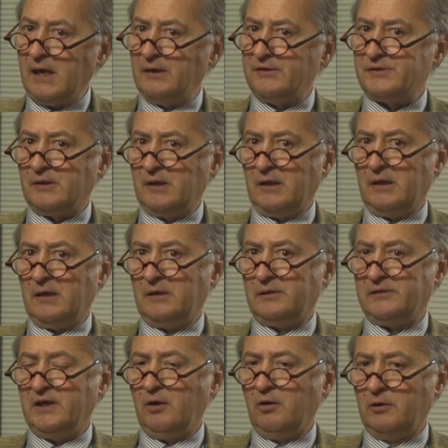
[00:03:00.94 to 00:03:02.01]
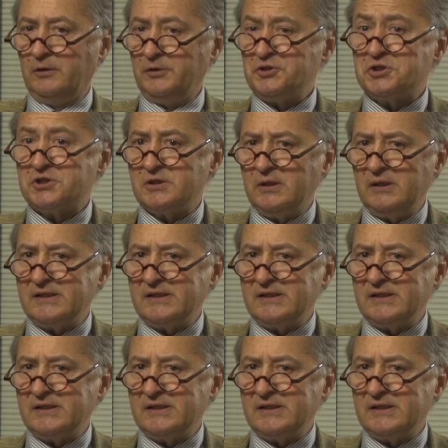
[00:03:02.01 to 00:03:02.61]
that the urge